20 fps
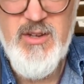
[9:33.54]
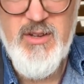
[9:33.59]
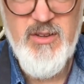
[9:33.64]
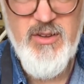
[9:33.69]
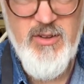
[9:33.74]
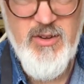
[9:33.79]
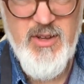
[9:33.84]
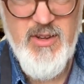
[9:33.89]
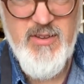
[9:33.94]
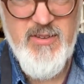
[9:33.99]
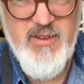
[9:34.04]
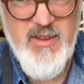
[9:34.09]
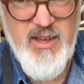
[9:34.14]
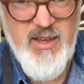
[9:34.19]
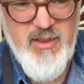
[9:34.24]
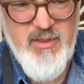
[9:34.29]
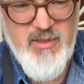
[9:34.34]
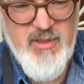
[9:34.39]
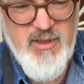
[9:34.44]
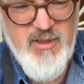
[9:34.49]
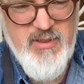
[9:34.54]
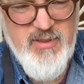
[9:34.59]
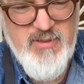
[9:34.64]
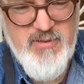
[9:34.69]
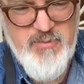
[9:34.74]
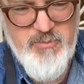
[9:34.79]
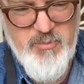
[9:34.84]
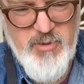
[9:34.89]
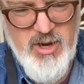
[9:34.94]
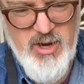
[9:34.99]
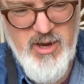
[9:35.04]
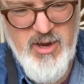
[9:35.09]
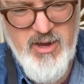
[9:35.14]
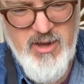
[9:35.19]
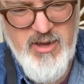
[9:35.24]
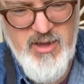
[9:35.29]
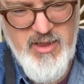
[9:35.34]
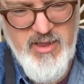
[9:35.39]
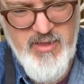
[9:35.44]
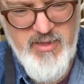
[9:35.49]
You can see this
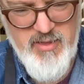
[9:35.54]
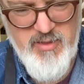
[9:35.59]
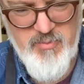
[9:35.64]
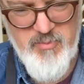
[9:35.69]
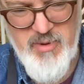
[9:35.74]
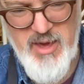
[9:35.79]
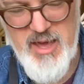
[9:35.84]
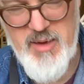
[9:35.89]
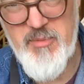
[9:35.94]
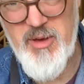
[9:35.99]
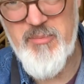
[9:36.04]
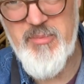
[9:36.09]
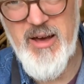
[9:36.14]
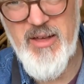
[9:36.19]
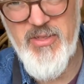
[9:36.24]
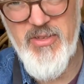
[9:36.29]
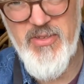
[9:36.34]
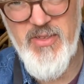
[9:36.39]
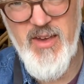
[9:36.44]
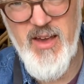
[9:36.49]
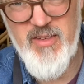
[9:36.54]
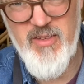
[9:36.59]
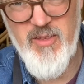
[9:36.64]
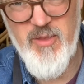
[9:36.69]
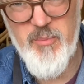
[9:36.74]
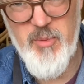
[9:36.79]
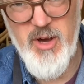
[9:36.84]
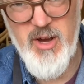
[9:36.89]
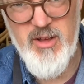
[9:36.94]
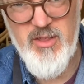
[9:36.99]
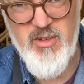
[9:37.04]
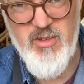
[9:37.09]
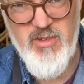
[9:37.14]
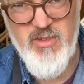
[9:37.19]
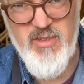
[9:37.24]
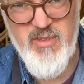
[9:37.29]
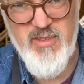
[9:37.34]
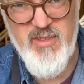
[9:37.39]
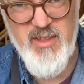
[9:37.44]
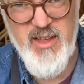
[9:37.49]
mug, this is maybe about the size of the mug,
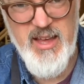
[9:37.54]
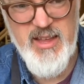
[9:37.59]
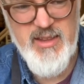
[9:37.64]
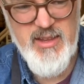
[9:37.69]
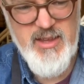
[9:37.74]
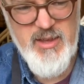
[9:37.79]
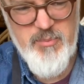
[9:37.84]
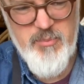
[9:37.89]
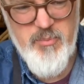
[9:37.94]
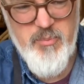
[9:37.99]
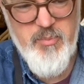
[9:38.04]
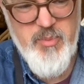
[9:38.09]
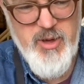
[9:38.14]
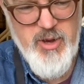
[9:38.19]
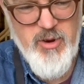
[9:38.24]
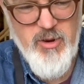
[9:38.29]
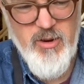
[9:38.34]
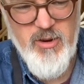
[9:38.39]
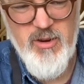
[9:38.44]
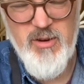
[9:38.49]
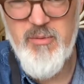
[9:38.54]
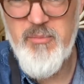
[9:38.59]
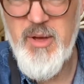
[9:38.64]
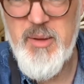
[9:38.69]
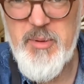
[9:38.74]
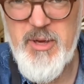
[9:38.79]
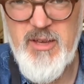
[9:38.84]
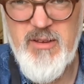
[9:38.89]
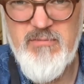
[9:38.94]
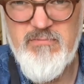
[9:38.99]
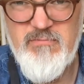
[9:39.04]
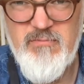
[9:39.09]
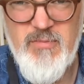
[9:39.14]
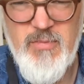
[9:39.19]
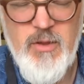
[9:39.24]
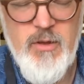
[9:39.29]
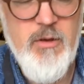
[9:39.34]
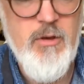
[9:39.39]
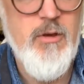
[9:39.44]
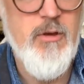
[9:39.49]
just slightly bigger, maybe.
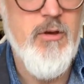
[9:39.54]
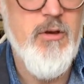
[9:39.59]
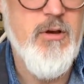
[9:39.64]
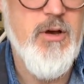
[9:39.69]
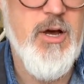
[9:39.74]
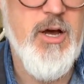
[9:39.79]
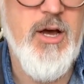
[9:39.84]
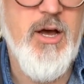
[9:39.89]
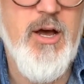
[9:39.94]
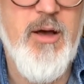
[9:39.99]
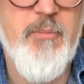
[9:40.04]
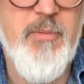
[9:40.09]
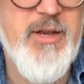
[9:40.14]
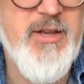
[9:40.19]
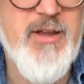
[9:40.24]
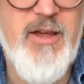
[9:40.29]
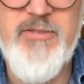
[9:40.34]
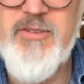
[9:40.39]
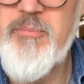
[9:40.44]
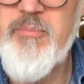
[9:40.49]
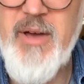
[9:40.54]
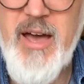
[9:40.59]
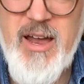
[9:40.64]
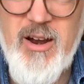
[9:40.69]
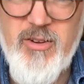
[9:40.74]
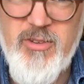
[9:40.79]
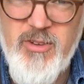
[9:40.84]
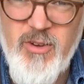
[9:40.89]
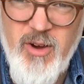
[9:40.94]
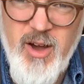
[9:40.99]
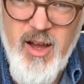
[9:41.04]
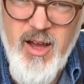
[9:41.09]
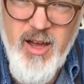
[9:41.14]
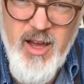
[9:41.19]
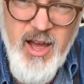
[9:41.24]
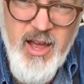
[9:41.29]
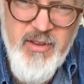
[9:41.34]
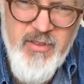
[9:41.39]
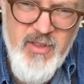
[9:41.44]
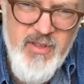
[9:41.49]
It doesn't matter. So
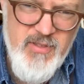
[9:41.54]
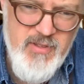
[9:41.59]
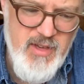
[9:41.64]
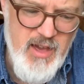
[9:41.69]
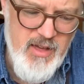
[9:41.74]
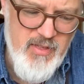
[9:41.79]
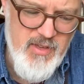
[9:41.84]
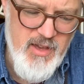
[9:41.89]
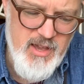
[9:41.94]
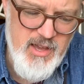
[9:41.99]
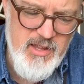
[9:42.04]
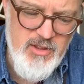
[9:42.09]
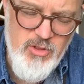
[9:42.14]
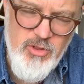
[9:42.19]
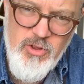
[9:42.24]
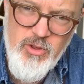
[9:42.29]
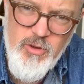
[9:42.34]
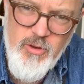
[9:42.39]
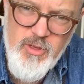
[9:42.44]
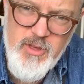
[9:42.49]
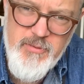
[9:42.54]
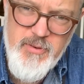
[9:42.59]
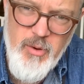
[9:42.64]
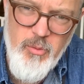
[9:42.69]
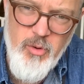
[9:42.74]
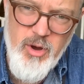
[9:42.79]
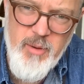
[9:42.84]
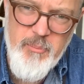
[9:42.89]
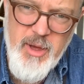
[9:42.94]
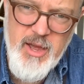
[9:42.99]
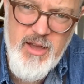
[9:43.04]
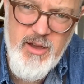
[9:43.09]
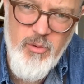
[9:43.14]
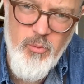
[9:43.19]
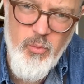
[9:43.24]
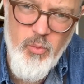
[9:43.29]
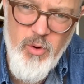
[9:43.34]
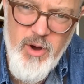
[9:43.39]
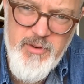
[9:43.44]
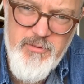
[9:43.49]
in this case, I can choose if I want to make a
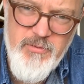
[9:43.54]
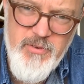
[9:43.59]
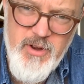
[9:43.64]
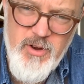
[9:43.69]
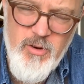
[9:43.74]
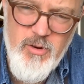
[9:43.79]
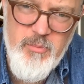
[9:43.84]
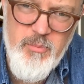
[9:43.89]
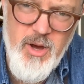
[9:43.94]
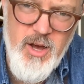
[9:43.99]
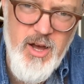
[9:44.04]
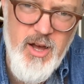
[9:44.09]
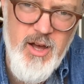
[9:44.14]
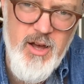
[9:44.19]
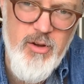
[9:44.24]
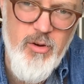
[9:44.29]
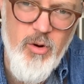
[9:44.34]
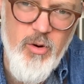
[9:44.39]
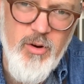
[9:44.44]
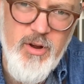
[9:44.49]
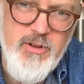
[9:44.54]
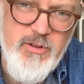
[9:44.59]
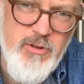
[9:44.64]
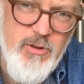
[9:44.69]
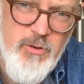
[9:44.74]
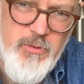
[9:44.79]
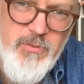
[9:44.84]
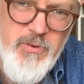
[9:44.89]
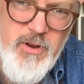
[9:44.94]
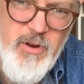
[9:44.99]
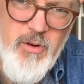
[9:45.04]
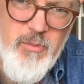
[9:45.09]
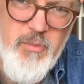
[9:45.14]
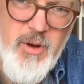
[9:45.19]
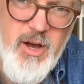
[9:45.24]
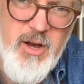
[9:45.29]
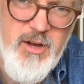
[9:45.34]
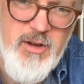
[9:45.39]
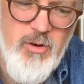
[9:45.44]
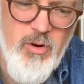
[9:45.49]
1-finger mug or a 2-finger
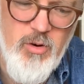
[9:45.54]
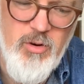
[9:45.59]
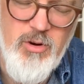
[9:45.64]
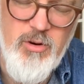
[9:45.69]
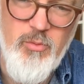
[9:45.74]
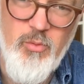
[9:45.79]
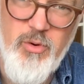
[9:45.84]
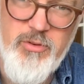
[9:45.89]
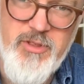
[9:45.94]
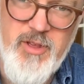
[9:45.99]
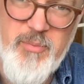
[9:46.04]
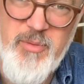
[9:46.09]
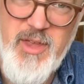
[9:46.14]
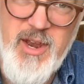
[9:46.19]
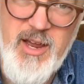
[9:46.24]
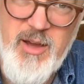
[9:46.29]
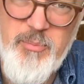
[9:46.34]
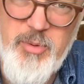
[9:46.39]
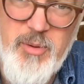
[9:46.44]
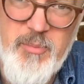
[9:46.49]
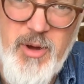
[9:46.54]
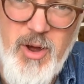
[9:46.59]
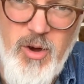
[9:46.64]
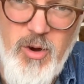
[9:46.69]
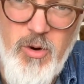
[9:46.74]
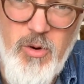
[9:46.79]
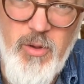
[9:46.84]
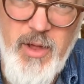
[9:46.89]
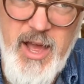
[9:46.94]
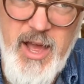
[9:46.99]
mug, or something that I can put my whole